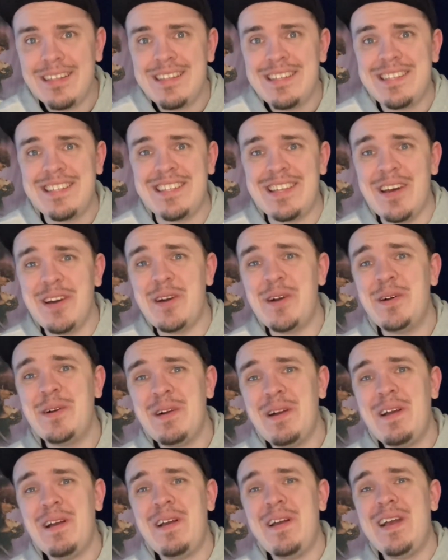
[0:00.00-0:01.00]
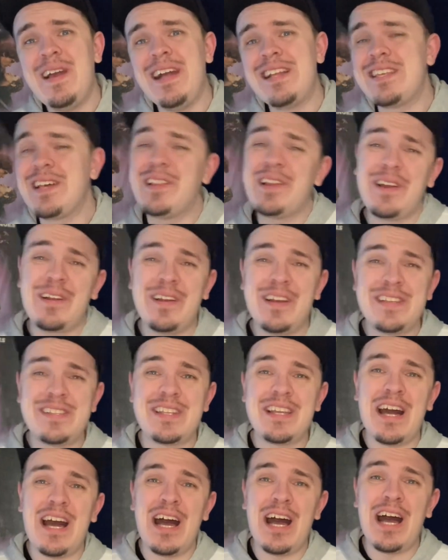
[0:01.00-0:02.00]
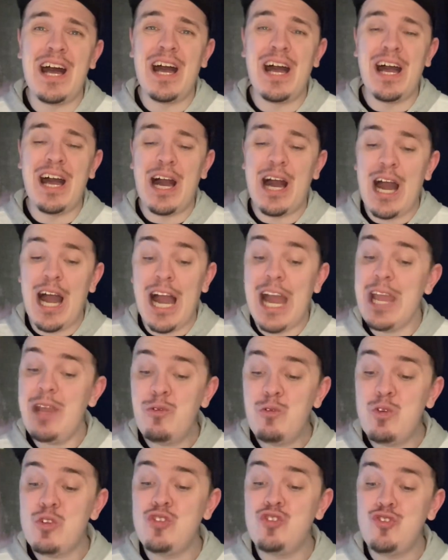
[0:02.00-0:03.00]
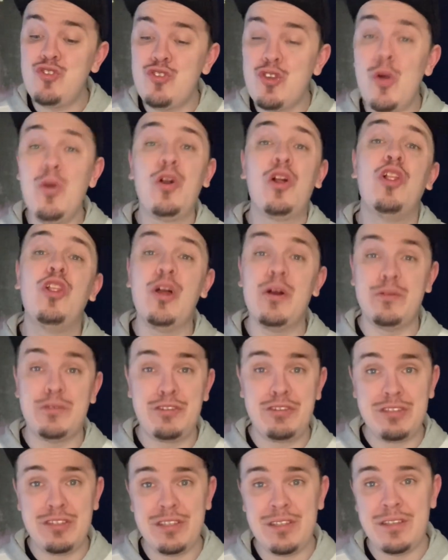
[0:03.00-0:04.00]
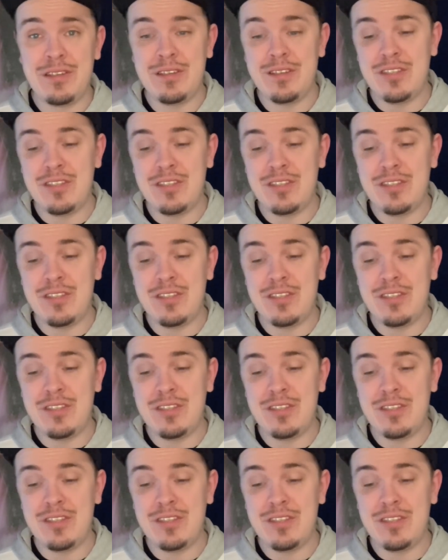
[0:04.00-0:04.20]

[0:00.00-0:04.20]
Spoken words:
So it's hilarious. I was so close